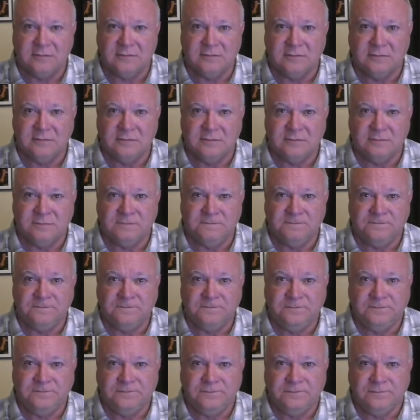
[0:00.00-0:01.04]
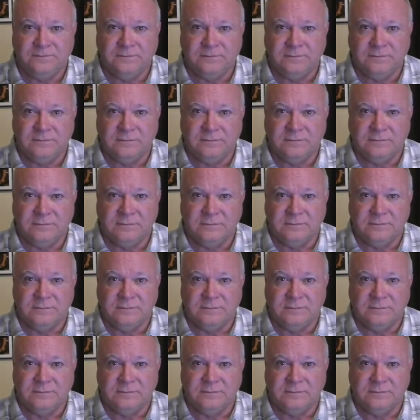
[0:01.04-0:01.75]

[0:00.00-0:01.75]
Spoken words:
No one is speaking in this clip.